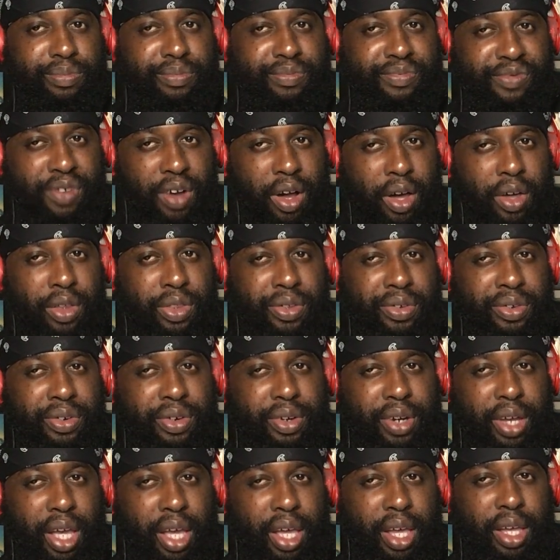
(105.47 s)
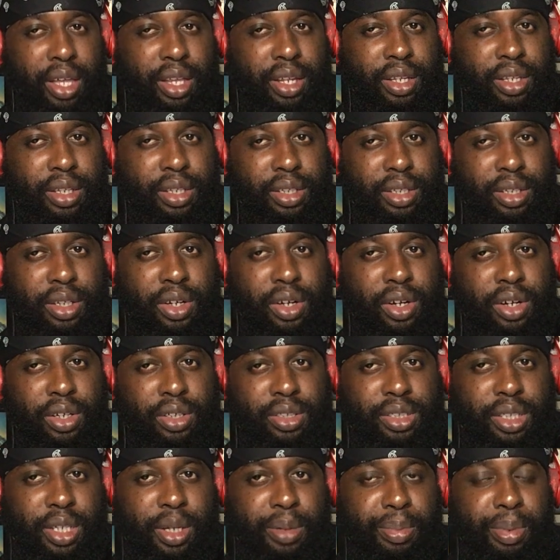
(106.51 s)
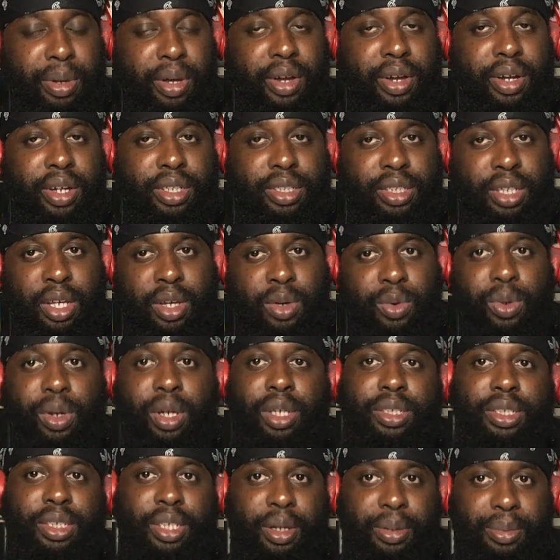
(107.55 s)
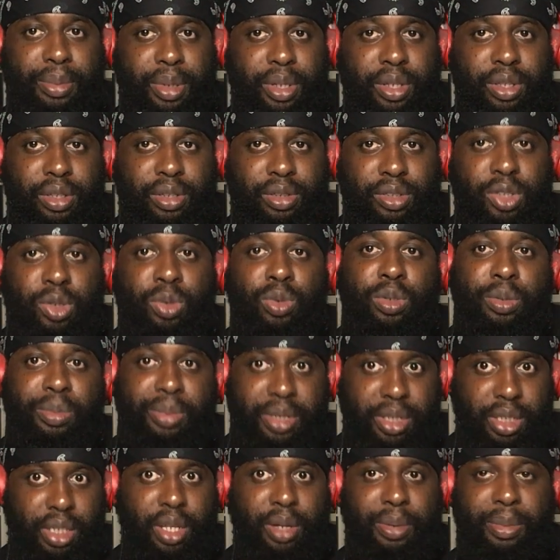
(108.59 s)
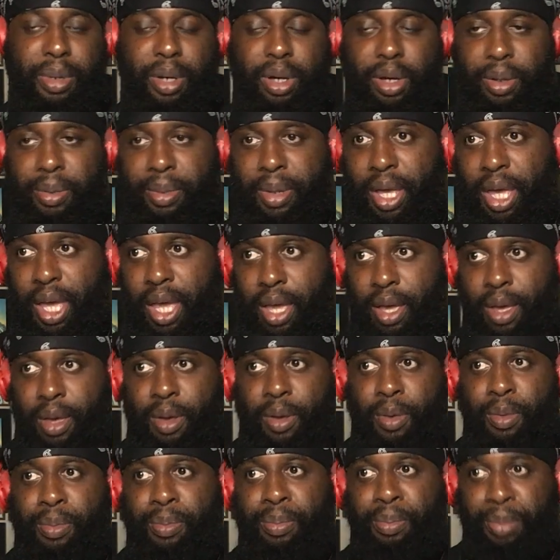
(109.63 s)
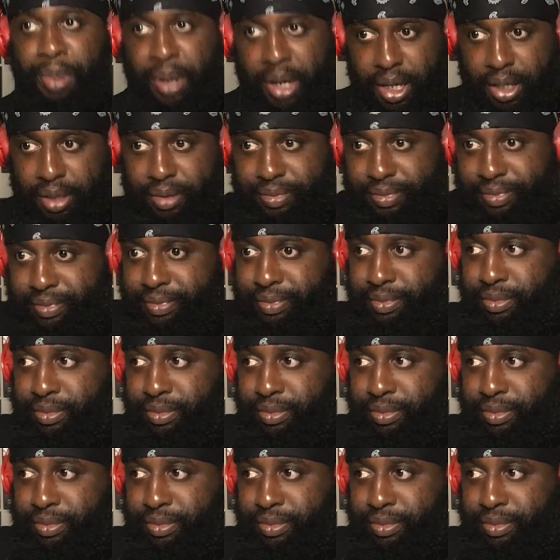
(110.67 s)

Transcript: father and her step well stepmother, soon to be stepmom, but